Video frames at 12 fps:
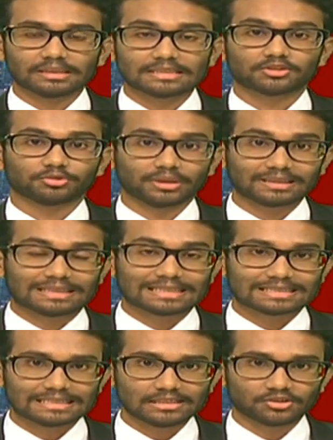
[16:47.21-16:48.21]
is
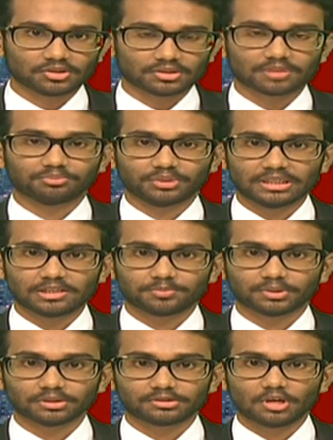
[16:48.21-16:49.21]
threatening teachers and
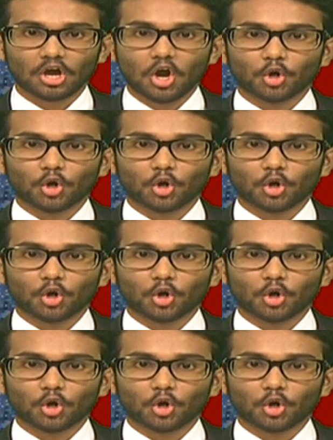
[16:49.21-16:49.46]
principals